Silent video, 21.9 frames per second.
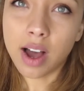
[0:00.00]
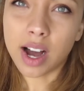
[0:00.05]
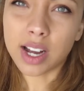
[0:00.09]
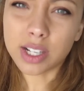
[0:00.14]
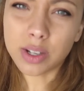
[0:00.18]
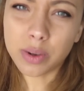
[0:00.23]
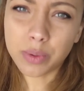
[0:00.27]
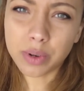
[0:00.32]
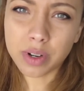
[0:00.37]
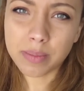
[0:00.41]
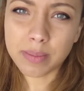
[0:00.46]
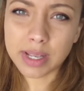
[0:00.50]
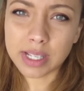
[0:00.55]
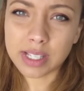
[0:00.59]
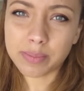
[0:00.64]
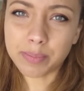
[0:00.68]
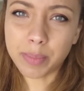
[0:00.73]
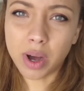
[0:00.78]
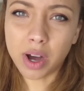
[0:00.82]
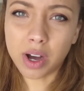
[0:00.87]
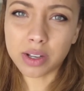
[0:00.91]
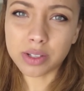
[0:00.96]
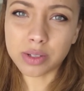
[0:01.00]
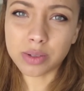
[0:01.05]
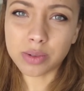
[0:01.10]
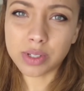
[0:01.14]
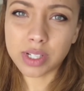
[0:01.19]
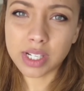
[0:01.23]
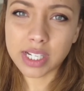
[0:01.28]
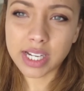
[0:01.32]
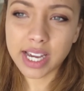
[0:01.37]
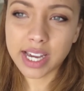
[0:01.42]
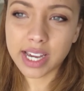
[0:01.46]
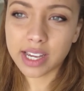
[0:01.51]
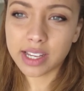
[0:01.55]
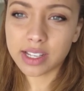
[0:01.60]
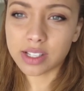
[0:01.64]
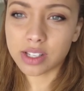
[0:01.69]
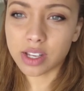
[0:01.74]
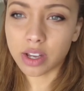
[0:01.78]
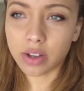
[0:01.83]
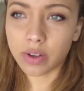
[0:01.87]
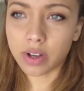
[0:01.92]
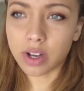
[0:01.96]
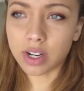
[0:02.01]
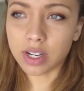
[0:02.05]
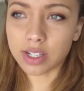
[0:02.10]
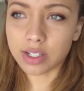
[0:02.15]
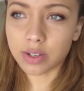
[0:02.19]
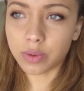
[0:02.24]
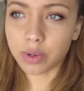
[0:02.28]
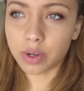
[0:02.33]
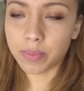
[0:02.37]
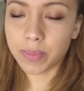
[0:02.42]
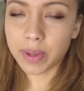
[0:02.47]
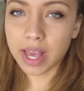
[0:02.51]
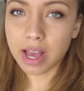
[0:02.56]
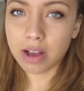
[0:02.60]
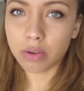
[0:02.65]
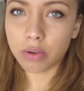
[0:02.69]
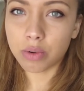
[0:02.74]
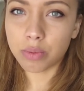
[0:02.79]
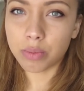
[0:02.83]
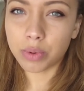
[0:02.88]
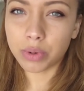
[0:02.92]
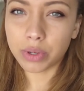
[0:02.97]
I don't wanna miss parcels today, so I kinda don't wanna be out all